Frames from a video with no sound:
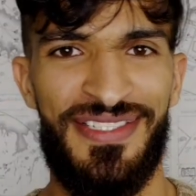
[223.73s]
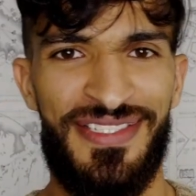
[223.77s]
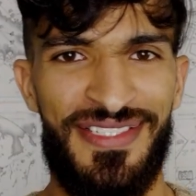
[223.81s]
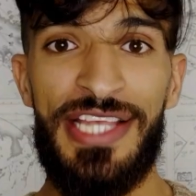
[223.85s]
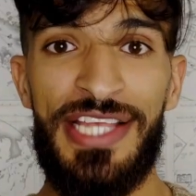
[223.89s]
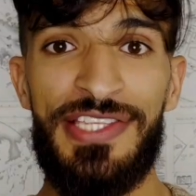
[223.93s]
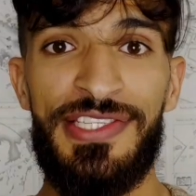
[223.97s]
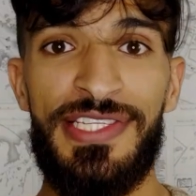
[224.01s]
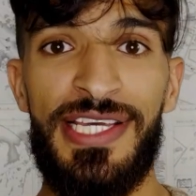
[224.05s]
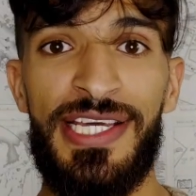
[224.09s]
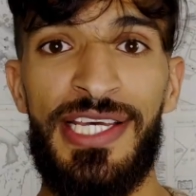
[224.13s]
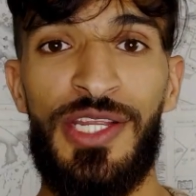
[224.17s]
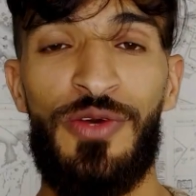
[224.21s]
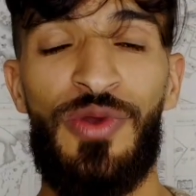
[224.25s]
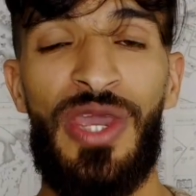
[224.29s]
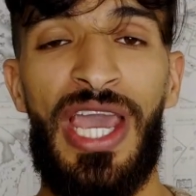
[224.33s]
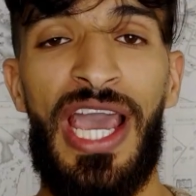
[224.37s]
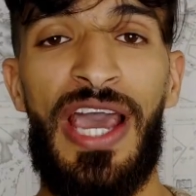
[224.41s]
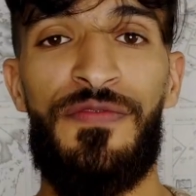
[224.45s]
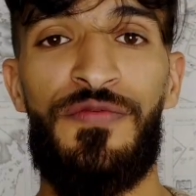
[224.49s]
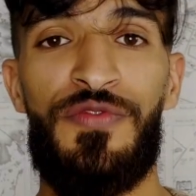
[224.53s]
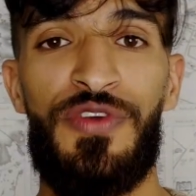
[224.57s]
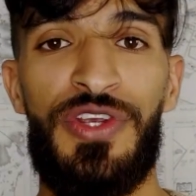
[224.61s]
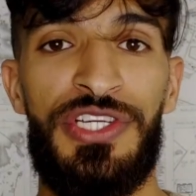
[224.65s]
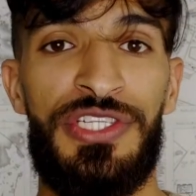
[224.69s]
That's it. We
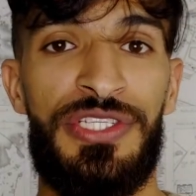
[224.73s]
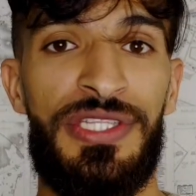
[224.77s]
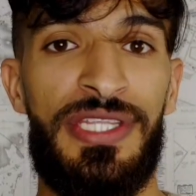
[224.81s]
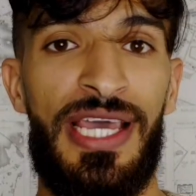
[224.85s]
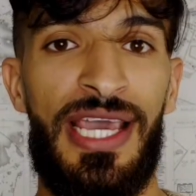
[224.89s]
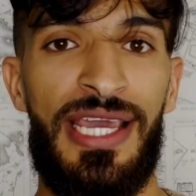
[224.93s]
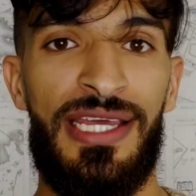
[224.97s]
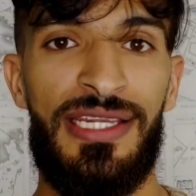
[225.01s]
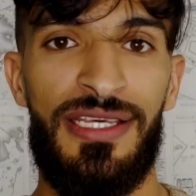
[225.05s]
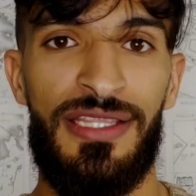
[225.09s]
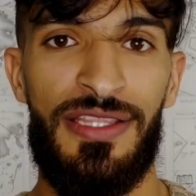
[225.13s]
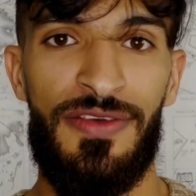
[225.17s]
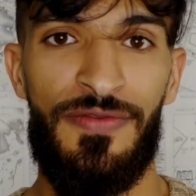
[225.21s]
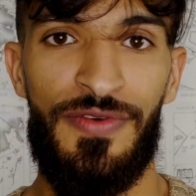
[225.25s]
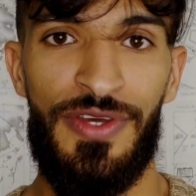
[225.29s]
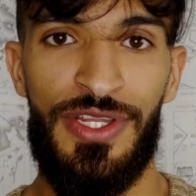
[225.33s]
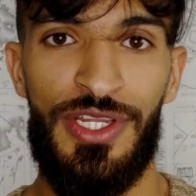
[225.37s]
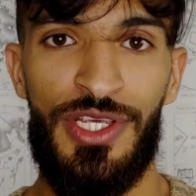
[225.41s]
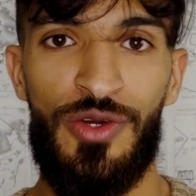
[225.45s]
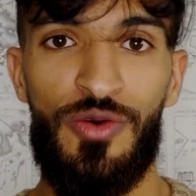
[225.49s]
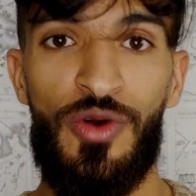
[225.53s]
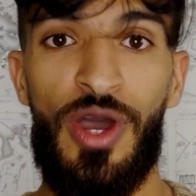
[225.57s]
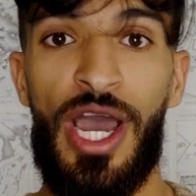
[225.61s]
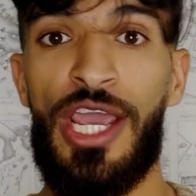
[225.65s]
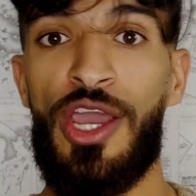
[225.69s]
have reached the end of the
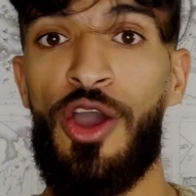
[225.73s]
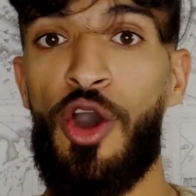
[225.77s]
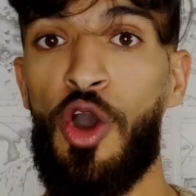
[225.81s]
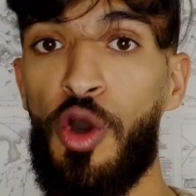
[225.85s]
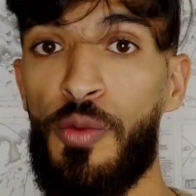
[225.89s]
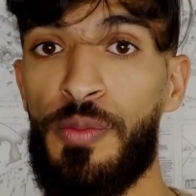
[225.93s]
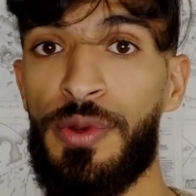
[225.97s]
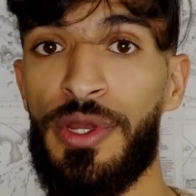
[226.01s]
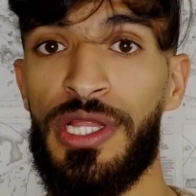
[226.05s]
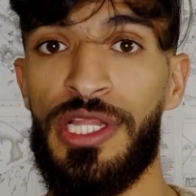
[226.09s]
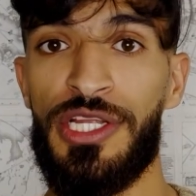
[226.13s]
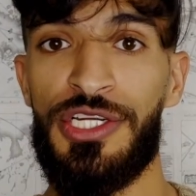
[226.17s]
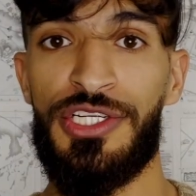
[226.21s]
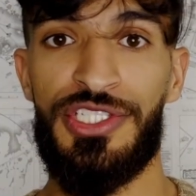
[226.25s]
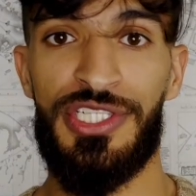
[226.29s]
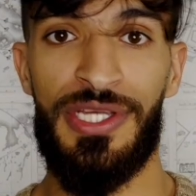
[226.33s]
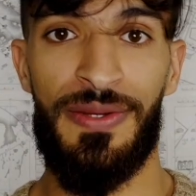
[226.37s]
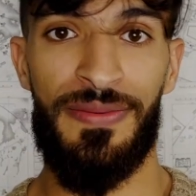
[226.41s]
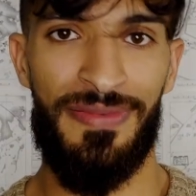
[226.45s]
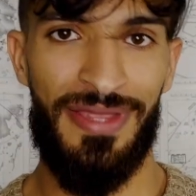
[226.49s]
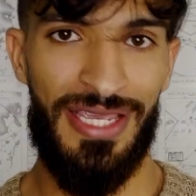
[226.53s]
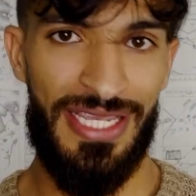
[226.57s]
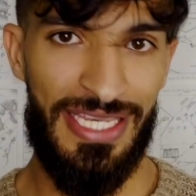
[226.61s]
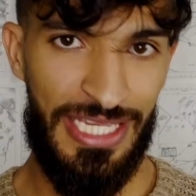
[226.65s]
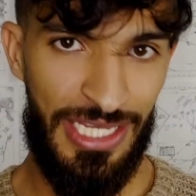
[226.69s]
video. I hope you learned
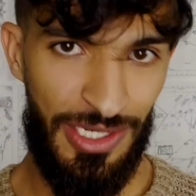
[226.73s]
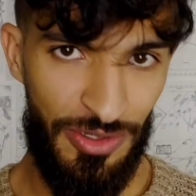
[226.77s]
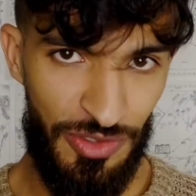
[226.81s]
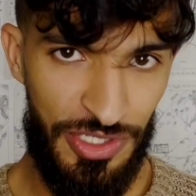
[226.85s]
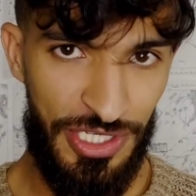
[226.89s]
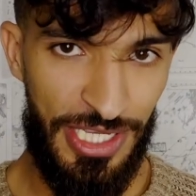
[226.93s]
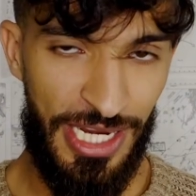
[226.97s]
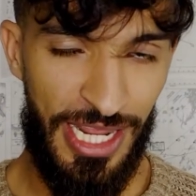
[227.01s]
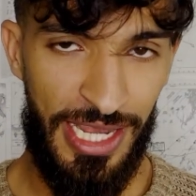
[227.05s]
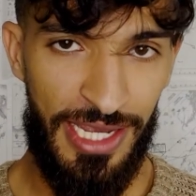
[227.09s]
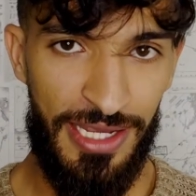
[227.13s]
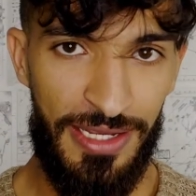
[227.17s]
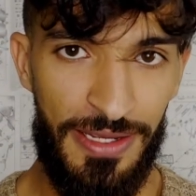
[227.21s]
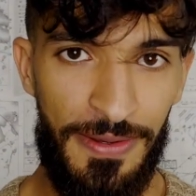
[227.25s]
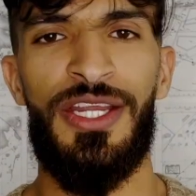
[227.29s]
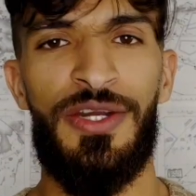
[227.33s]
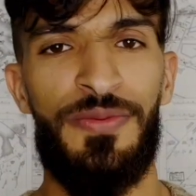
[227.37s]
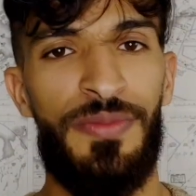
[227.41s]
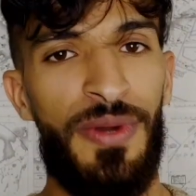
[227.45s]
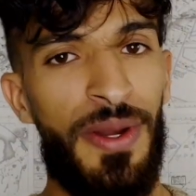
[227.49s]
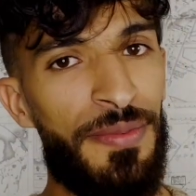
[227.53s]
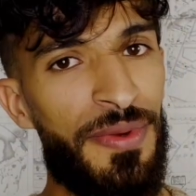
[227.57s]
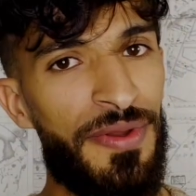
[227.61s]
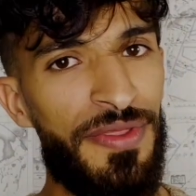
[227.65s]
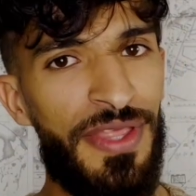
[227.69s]
something new today.
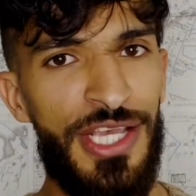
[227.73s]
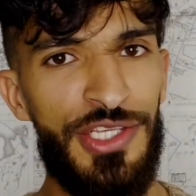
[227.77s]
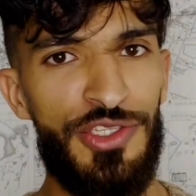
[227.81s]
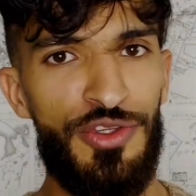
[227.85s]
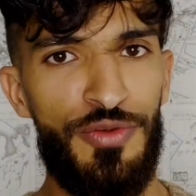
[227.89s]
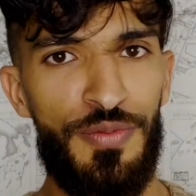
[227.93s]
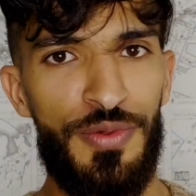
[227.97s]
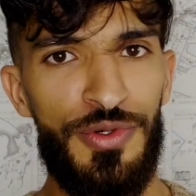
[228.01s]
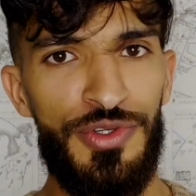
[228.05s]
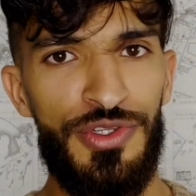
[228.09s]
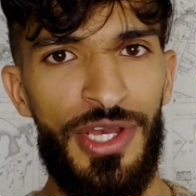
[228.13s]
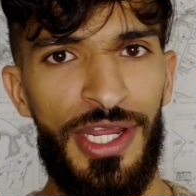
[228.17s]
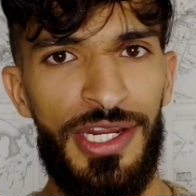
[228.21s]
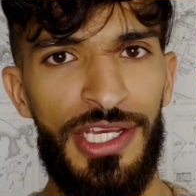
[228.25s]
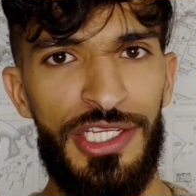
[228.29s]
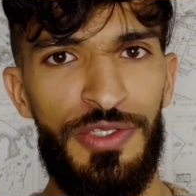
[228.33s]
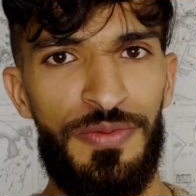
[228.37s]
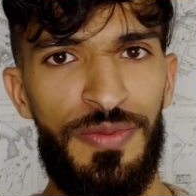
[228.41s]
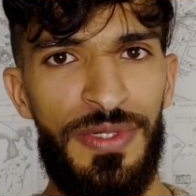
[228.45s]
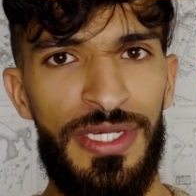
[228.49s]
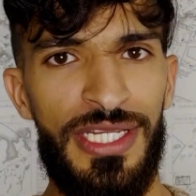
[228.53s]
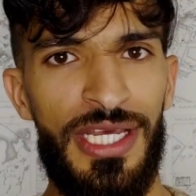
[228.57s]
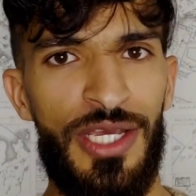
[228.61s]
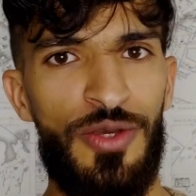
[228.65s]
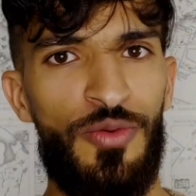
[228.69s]
Remember that supersonic
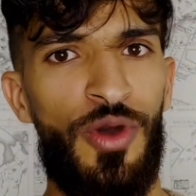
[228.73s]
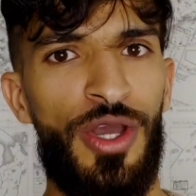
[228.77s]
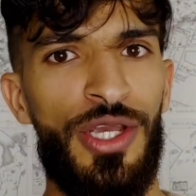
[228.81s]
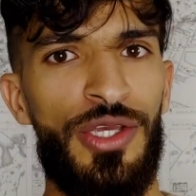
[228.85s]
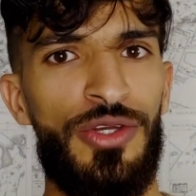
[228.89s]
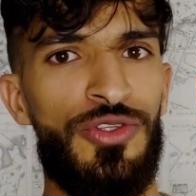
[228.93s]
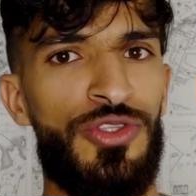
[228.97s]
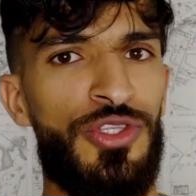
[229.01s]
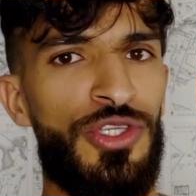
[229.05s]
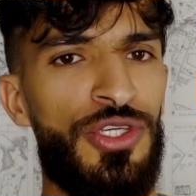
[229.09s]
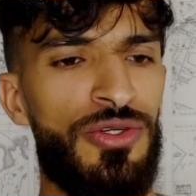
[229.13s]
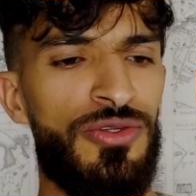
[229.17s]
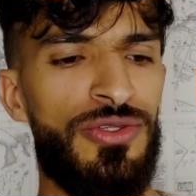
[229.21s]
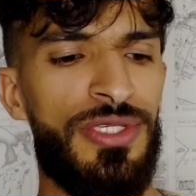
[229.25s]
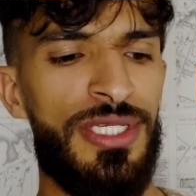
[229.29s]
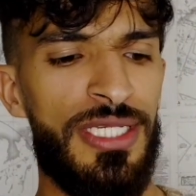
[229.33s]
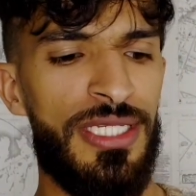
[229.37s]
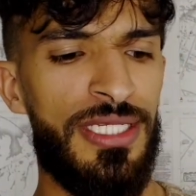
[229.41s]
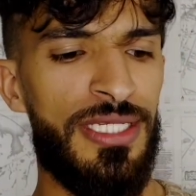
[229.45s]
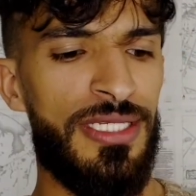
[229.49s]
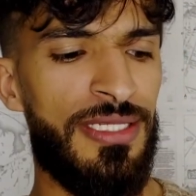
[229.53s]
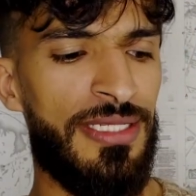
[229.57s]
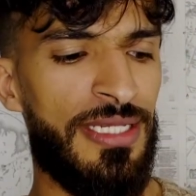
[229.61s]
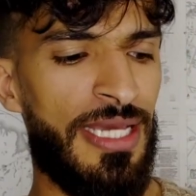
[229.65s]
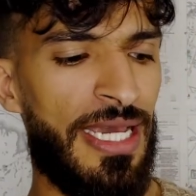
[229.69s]
speed. I want you to use
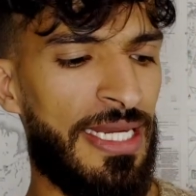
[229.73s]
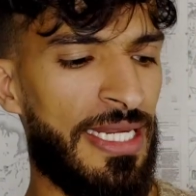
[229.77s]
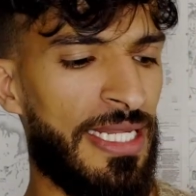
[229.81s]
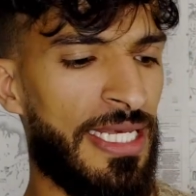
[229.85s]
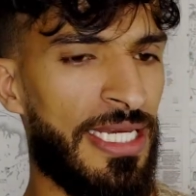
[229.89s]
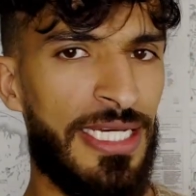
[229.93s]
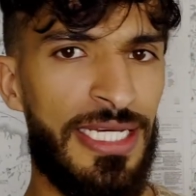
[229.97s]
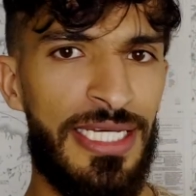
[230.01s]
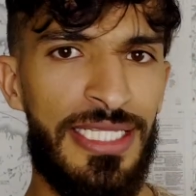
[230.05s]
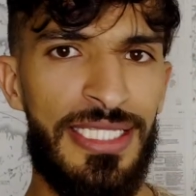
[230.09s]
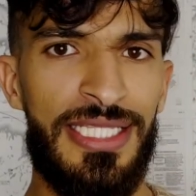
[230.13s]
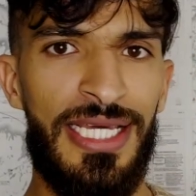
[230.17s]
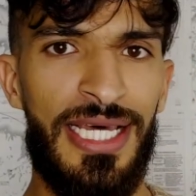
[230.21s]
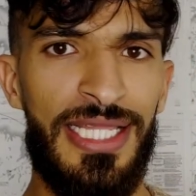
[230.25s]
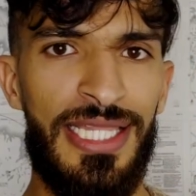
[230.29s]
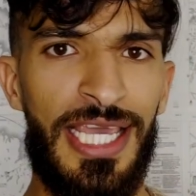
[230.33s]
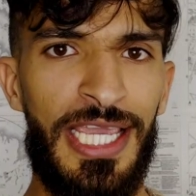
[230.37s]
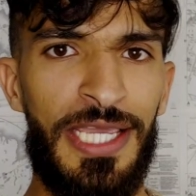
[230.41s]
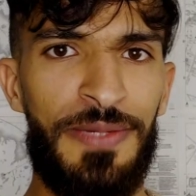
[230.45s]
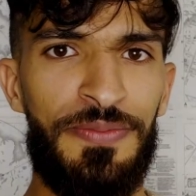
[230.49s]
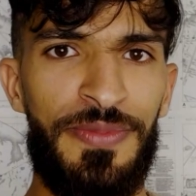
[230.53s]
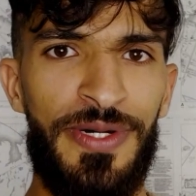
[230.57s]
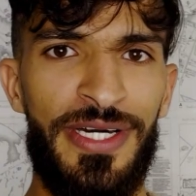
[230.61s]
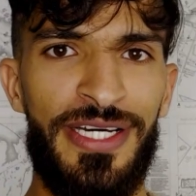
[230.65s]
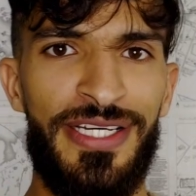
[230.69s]
it and hit that
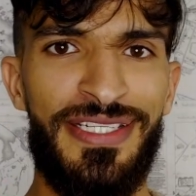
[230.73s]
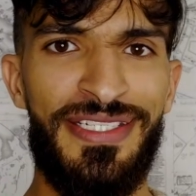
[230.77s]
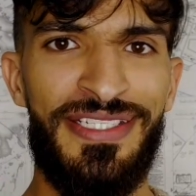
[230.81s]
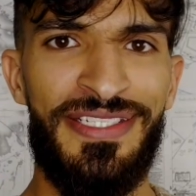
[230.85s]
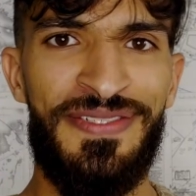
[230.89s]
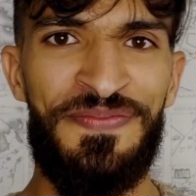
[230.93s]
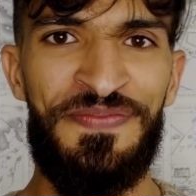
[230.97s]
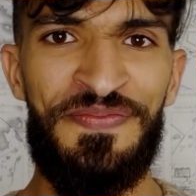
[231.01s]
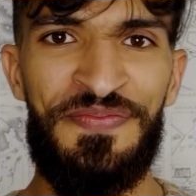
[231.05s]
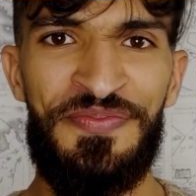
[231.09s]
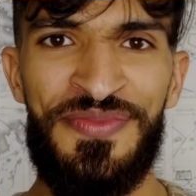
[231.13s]
like button.